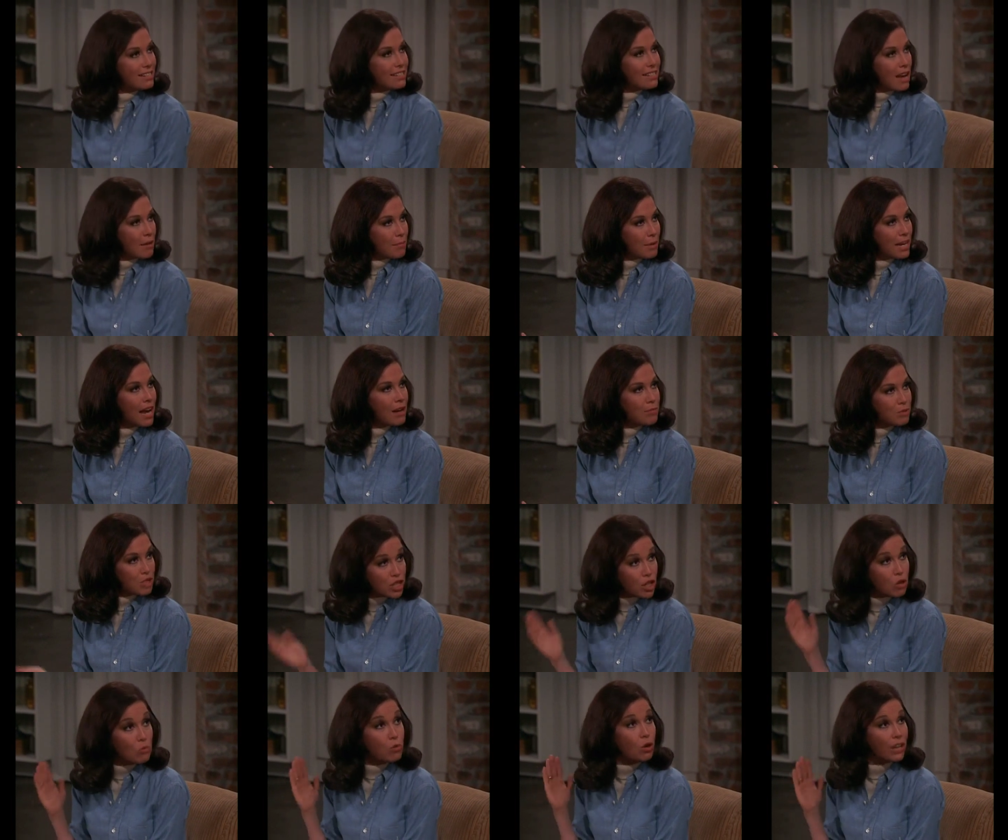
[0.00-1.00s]
I mean, I'm
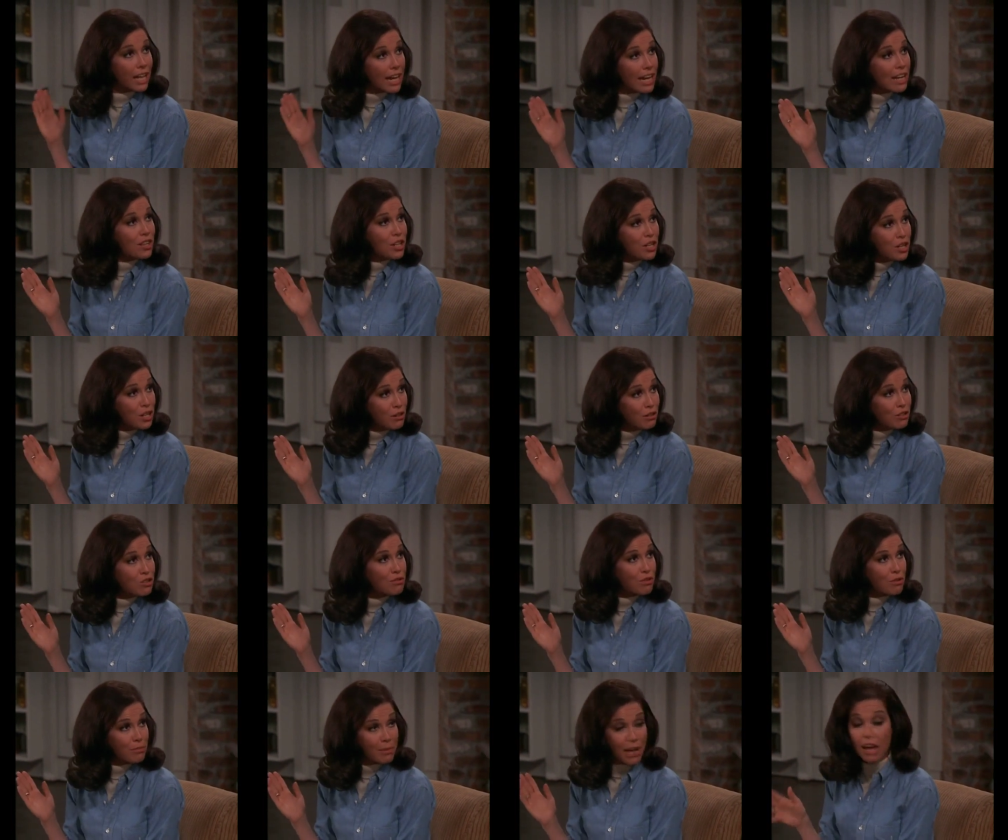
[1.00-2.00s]
still working in the
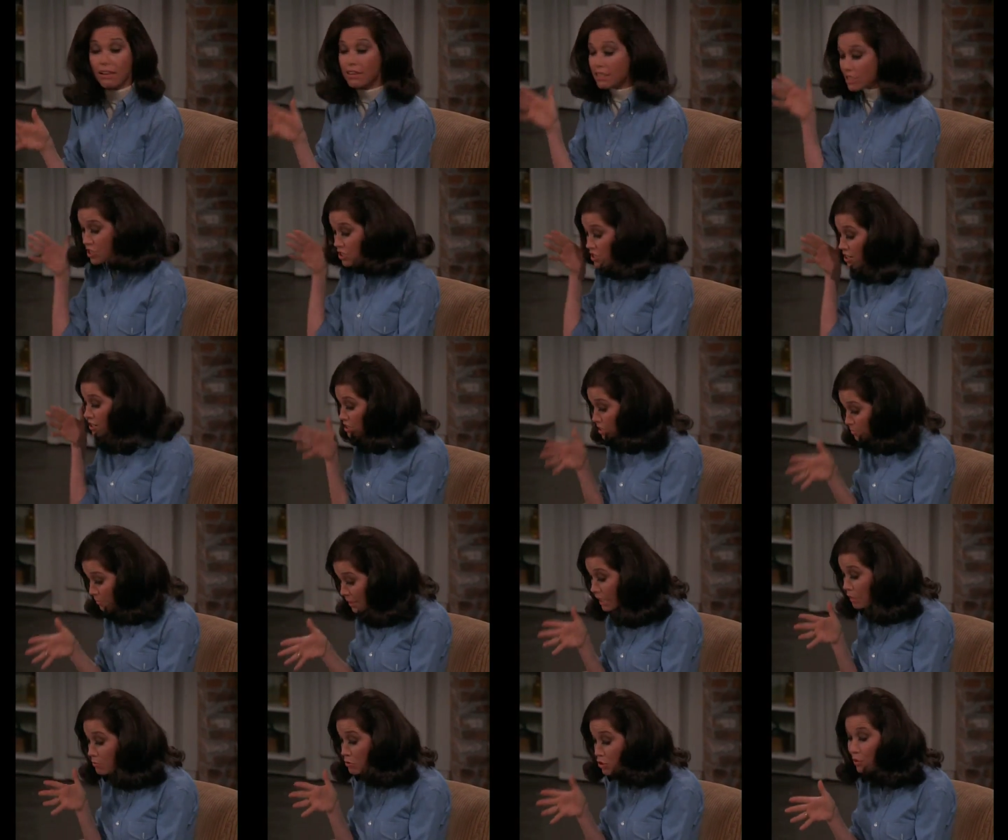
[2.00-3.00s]
newsroom, huh? This is just something
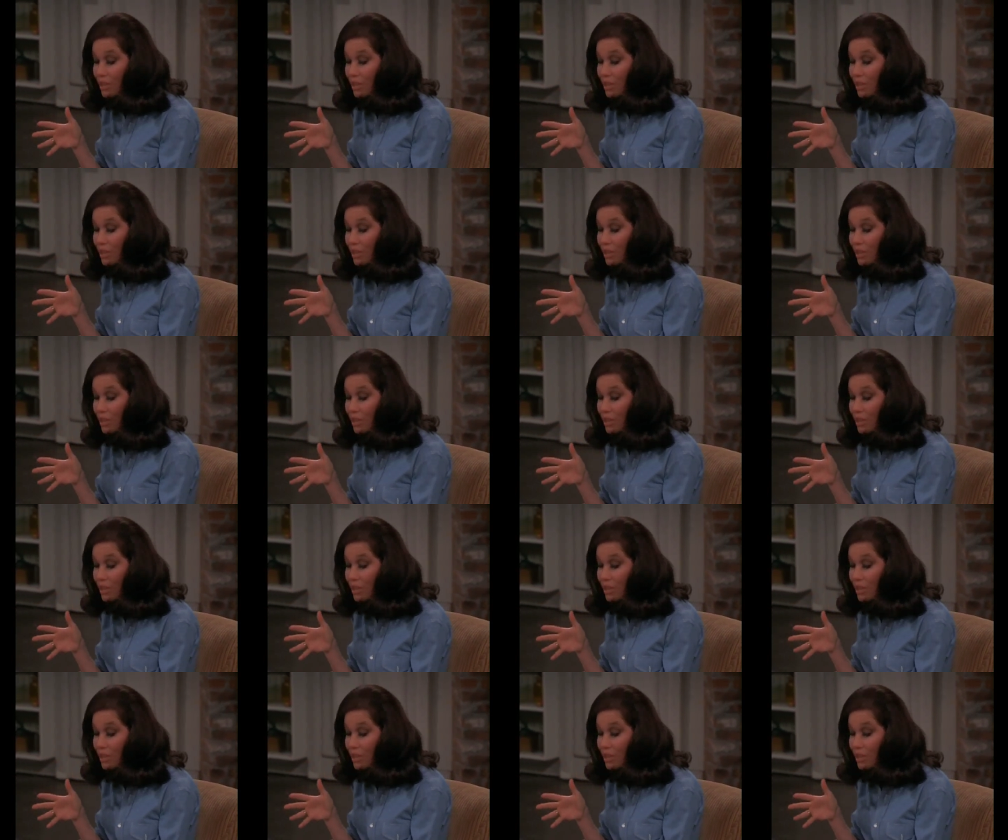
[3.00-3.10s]
I'm doing